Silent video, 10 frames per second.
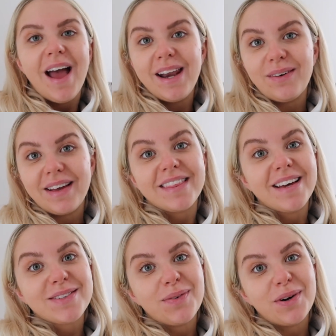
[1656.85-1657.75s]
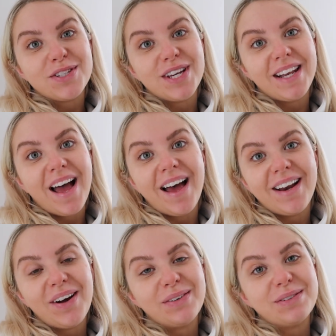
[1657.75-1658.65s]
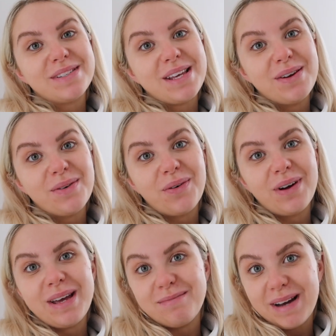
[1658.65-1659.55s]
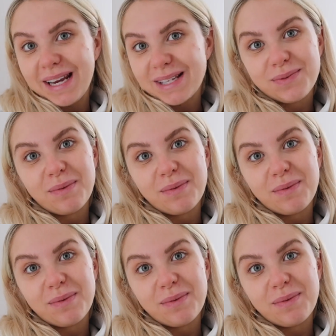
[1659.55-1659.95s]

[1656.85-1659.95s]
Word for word: Anyway, thanks for watching, and I will see you all in my next